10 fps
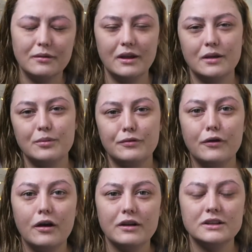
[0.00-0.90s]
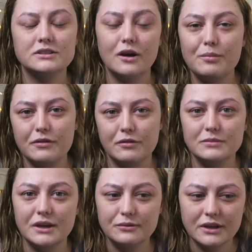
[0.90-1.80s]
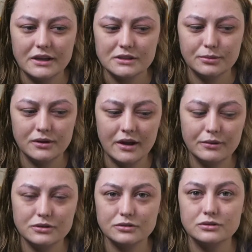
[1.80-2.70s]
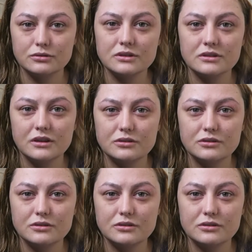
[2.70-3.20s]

Like, before it stopped me from doing things, but now it just doesn't.